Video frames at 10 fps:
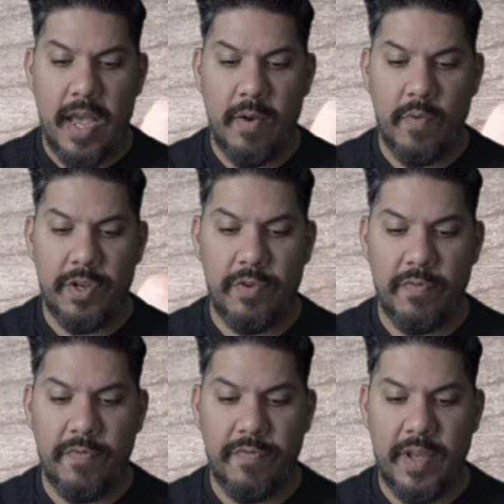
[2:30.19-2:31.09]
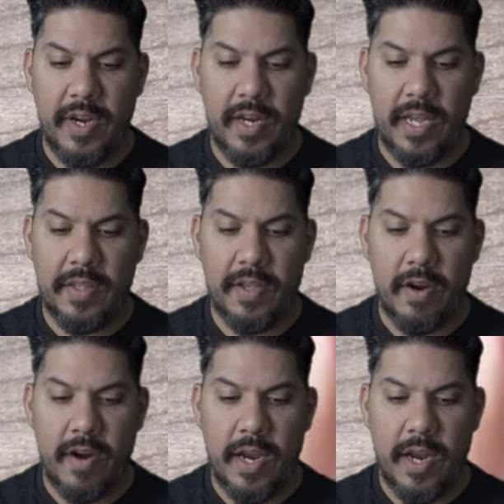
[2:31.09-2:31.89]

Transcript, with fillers: And when you fit it in there